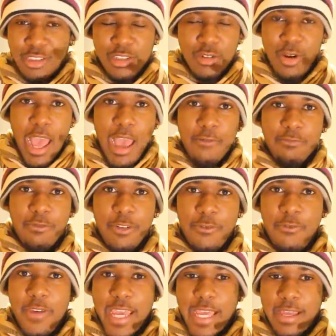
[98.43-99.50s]

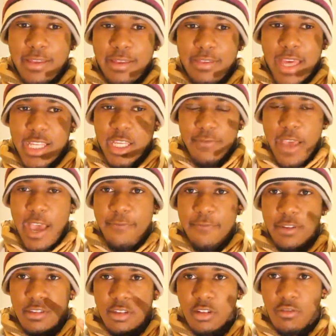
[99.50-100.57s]
everything that you've ever
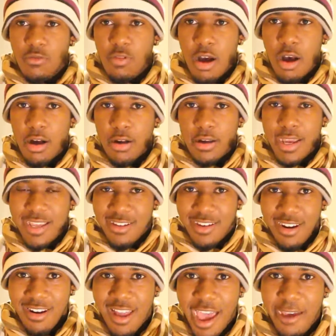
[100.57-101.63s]
done wrong in your
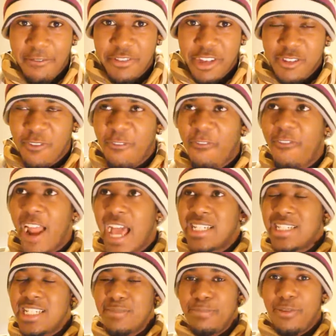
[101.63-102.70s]
life just
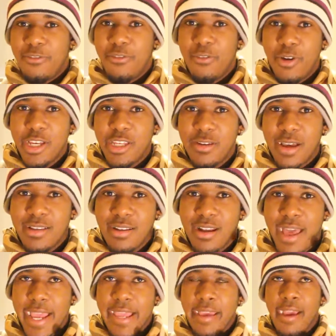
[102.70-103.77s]
flashes before you, and you're
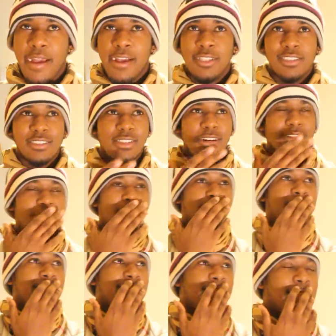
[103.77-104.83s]
like, oh shit,
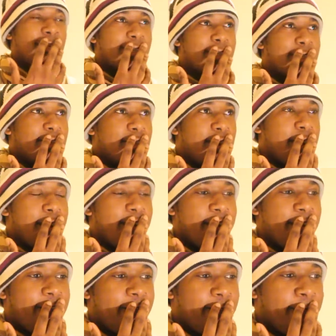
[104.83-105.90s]
is it this?
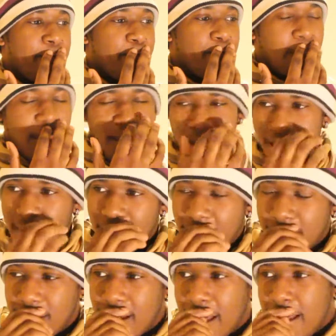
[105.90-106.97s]
Oh
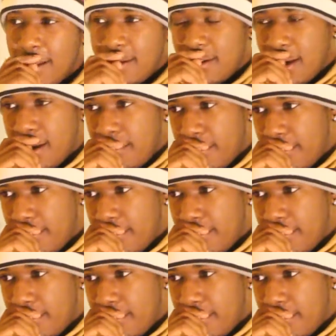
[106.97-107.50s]
no, it might